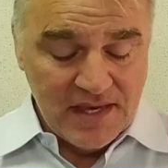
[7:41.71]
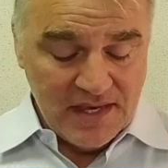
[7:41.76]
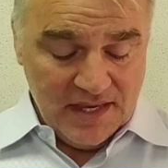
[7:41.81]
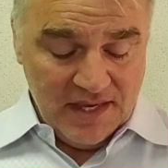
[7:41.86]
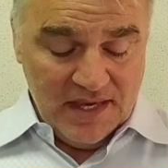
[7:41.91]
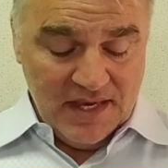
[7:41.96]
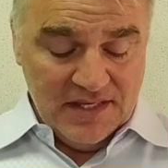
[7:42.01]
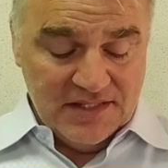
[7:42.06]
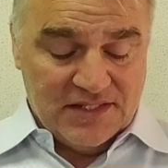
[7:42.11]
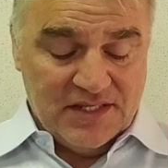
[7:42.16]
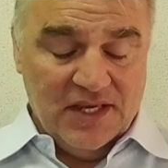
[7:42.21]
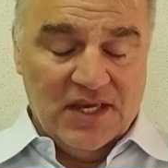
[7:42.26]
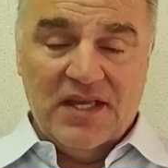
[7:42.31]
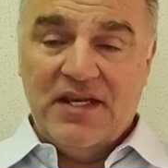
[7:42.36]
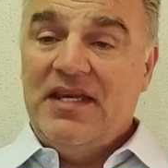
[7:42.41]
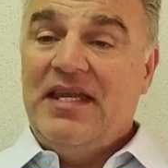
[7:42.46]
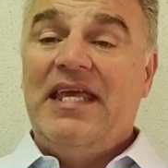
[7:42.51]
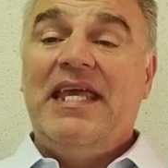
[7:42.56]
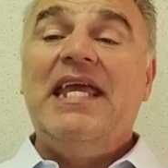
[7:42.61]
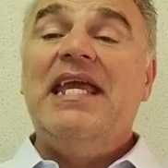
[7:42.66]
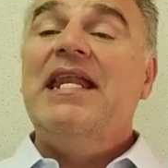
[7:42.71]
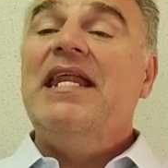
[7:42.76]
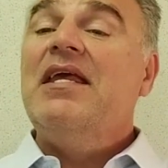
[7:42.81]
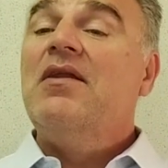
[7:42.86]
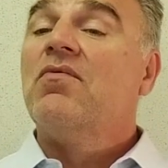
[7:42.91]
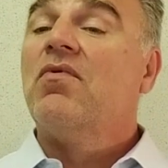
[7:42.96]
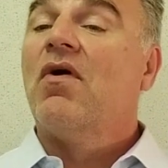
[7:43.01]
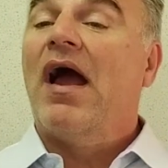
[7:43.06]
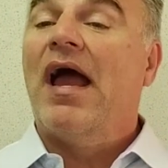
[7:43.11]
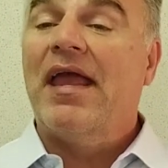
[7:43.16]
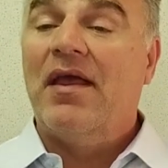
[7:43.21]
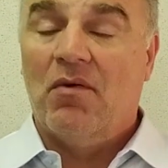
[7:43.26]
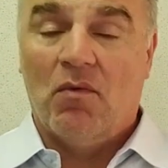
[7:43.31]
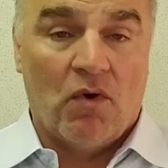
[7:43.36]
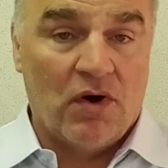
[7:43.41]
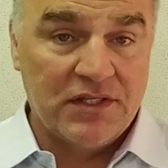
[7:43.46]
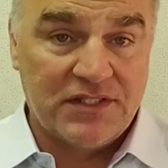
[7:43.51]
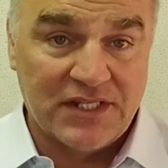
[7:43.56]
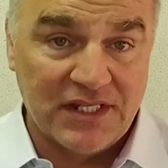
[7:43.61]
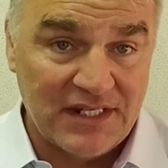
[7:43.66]
Is it eating right
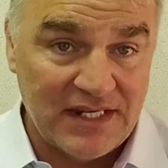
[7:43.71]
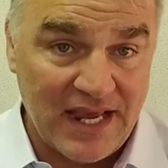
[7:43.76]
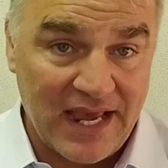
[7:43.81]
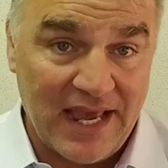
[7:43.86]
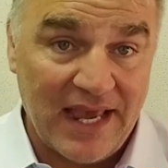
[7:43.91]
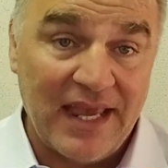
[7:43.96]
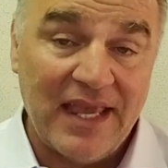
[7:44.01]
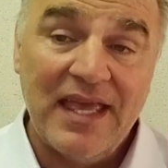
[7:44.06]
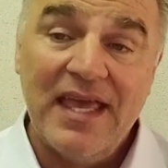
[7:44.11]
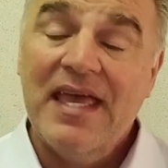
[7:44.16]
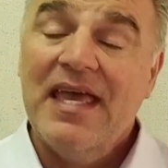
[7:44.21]
once a day?